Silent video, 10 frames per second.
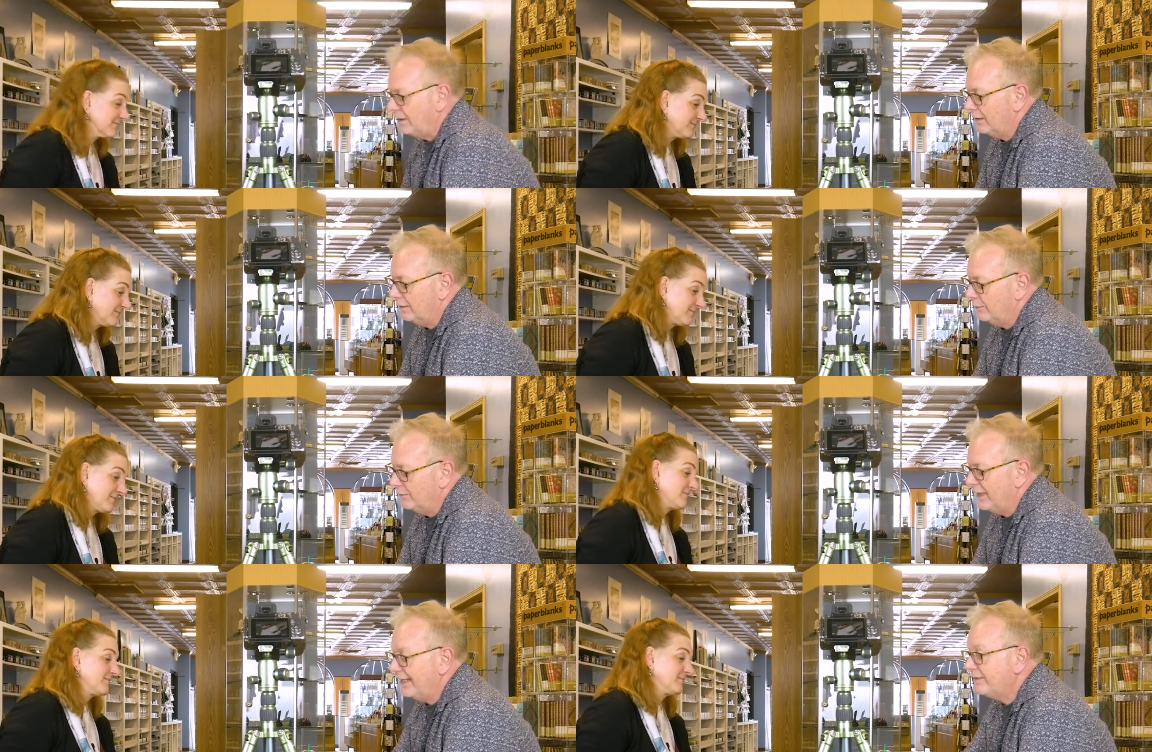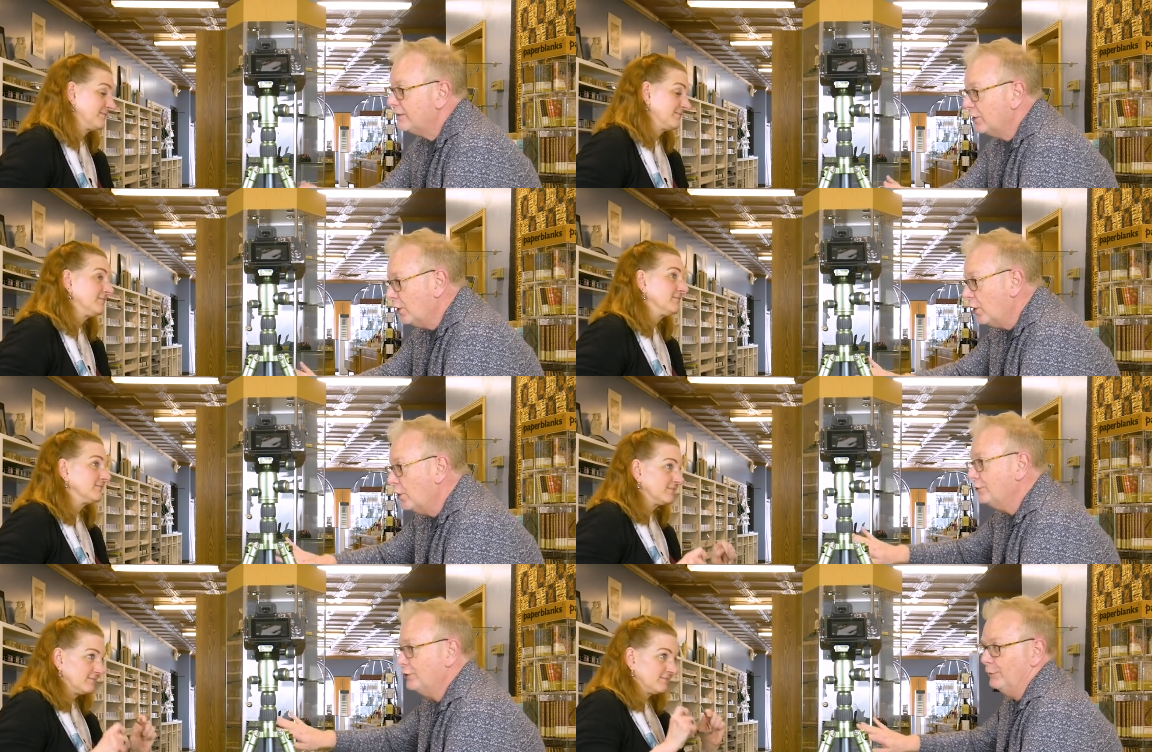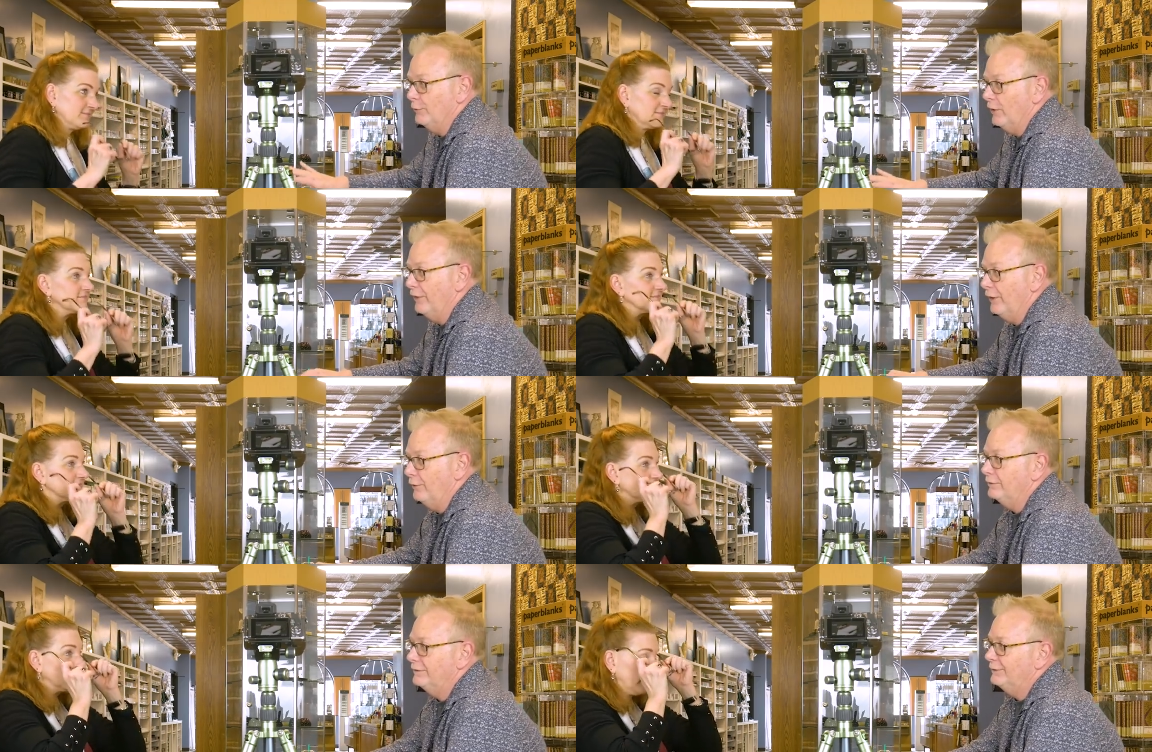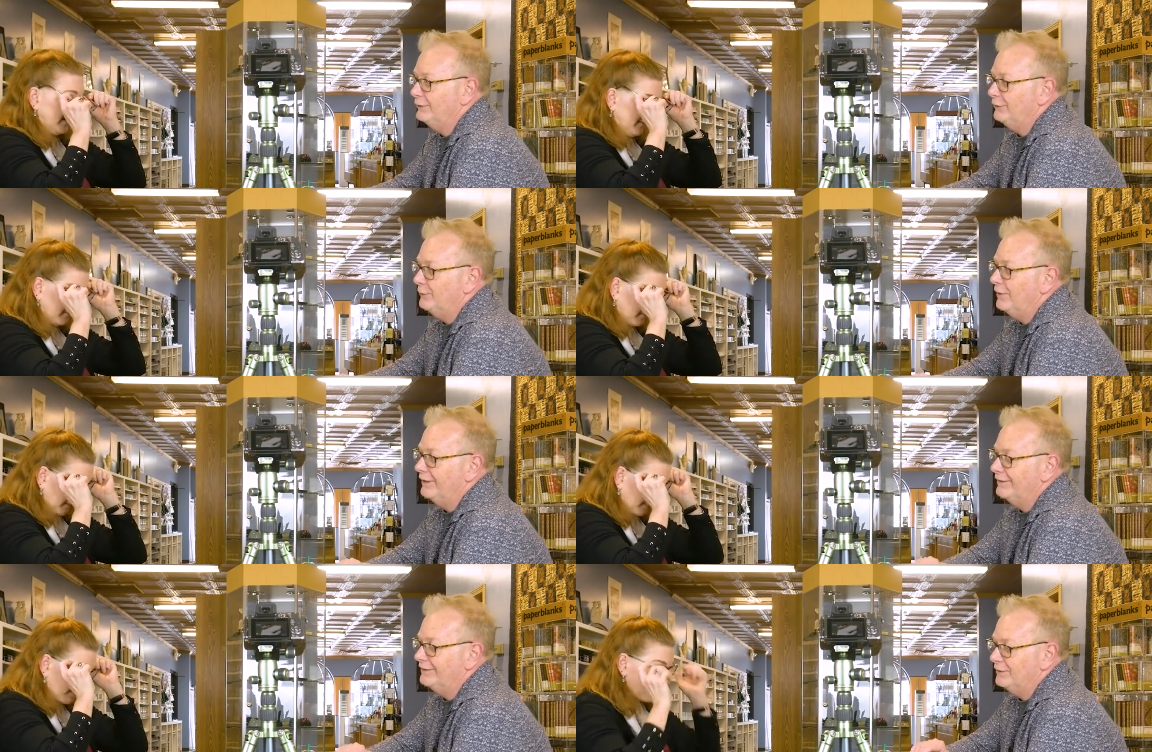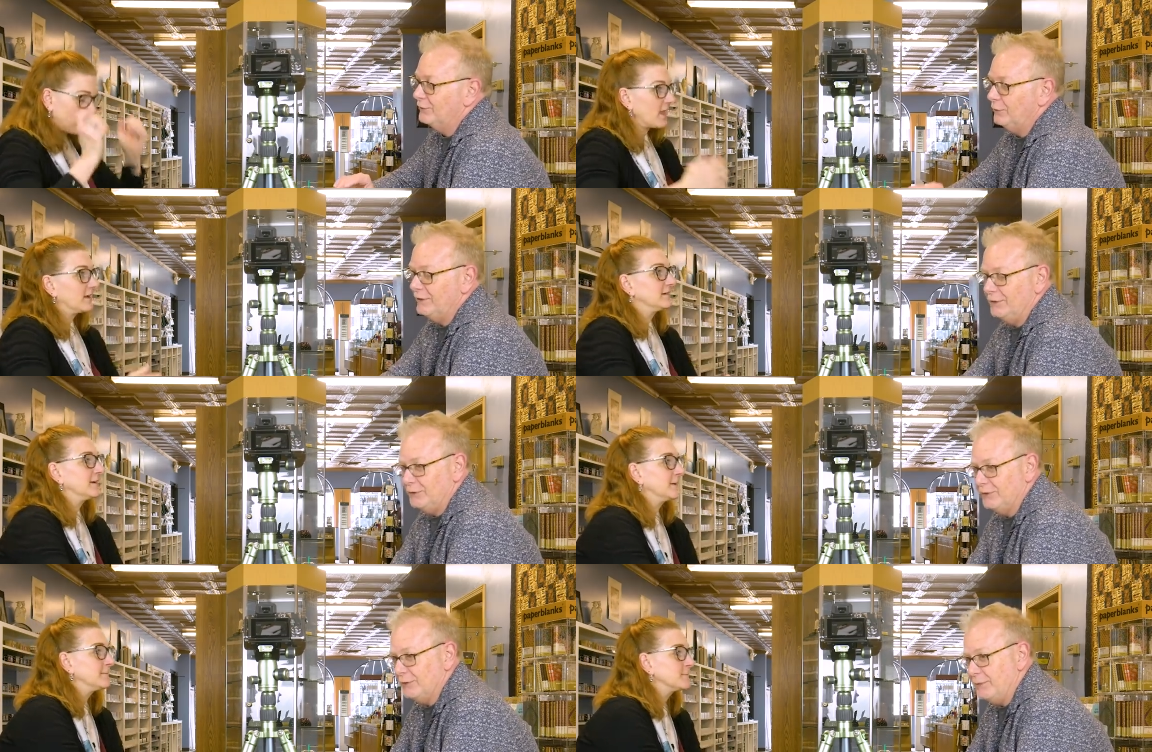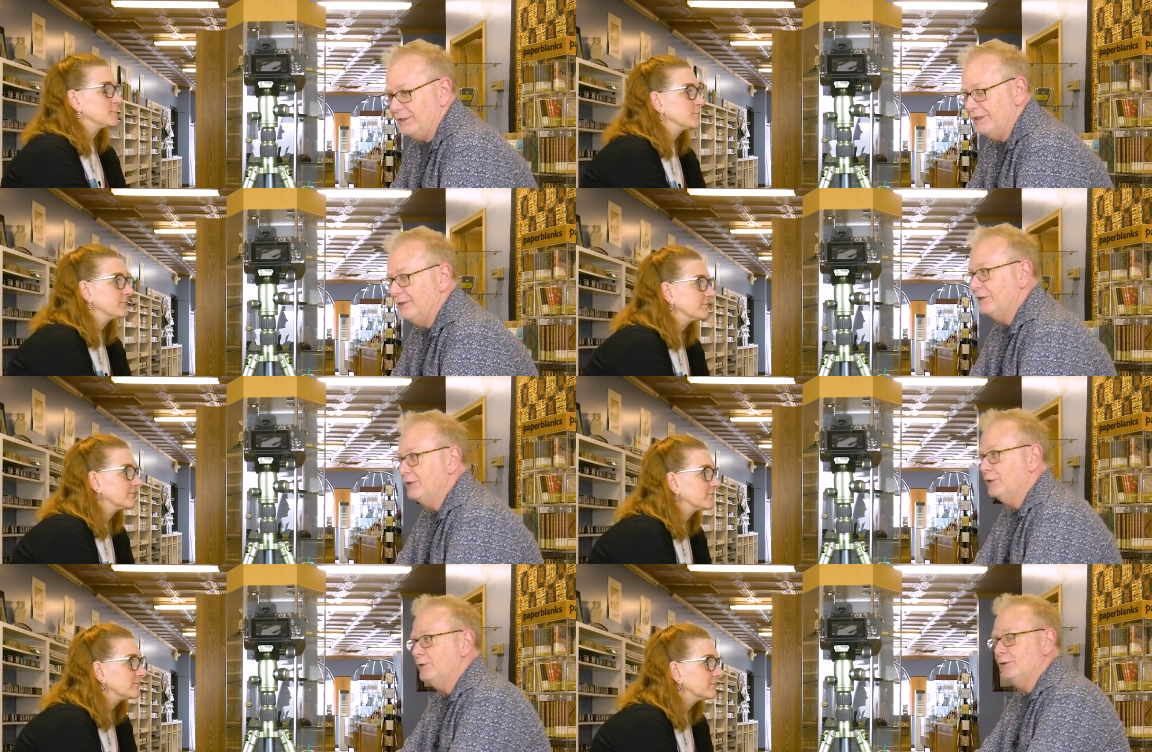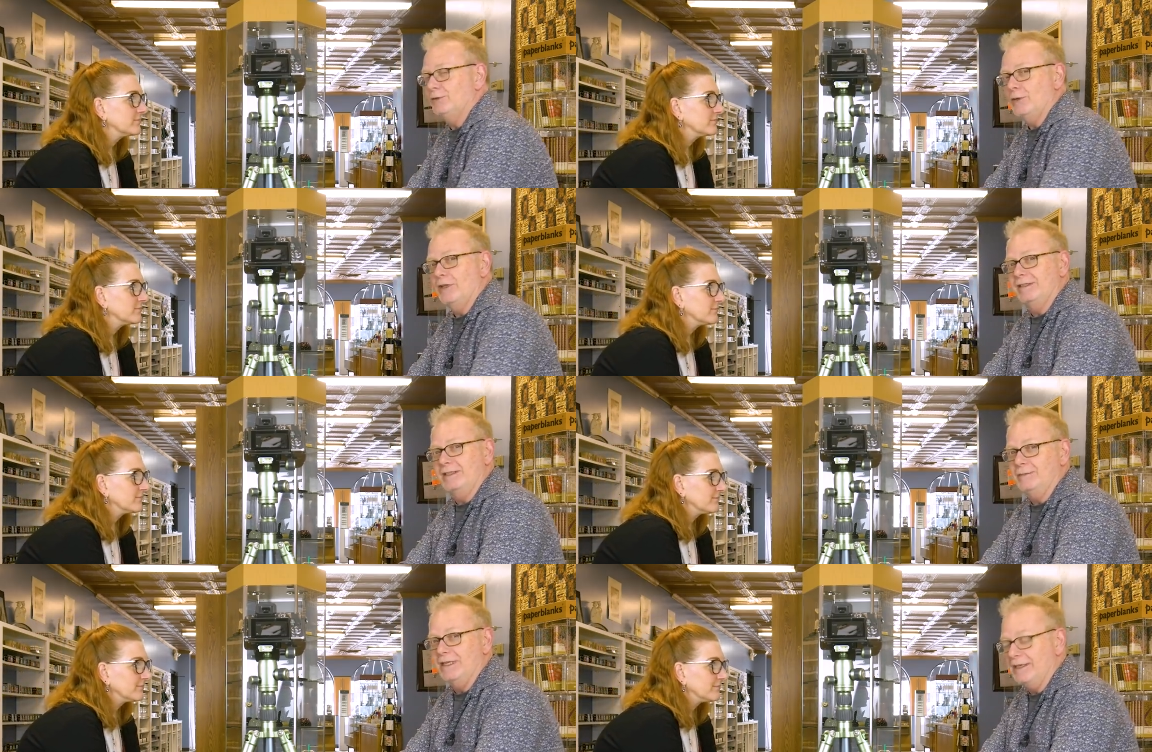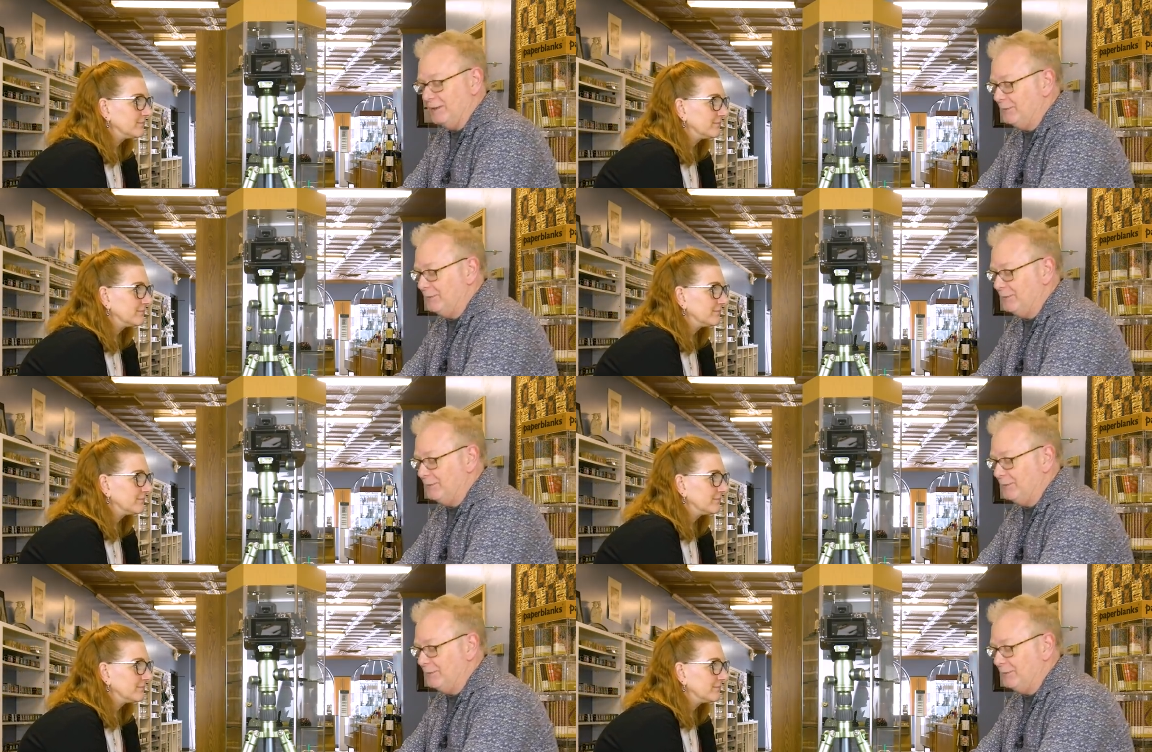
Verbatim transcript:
Speaker 1: Uh, that's the long term one, though. Okay. You, you, want the school districts to be teaching cursive so that someday this